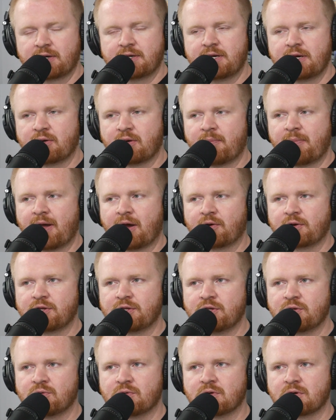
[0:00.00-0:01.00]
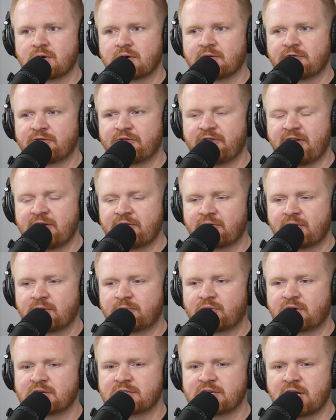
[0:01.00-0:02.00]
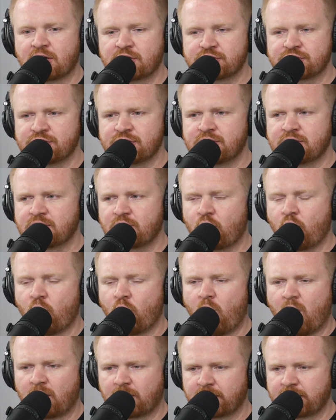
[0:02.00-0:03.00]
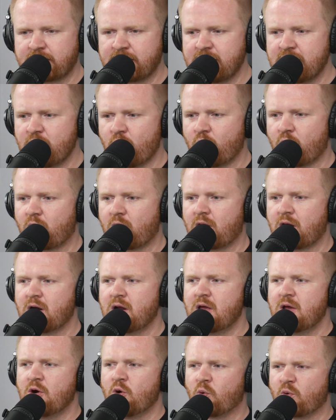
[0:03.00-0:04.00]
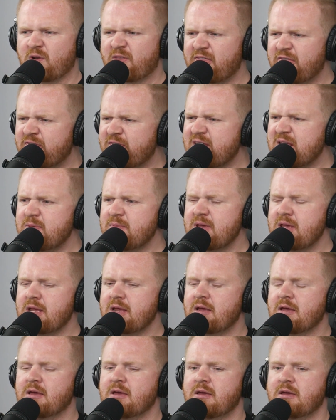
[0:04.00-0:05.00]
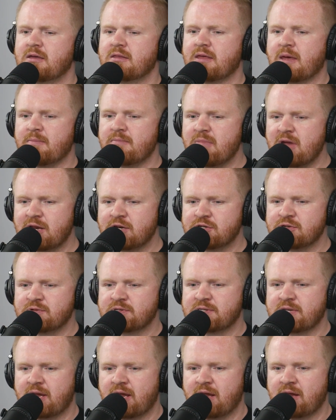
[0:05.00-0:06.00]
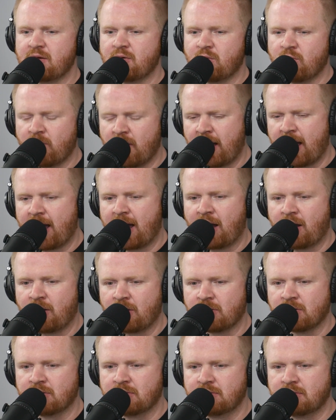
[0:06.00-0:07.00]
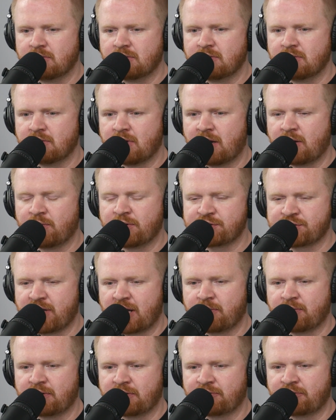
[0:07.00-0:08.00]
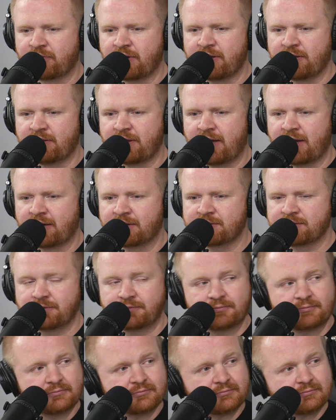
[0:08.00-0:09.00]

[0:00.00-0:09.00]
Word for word: I want to hear about your favorite production quality or or theming that made you say, "Wow, I wish I would have written that."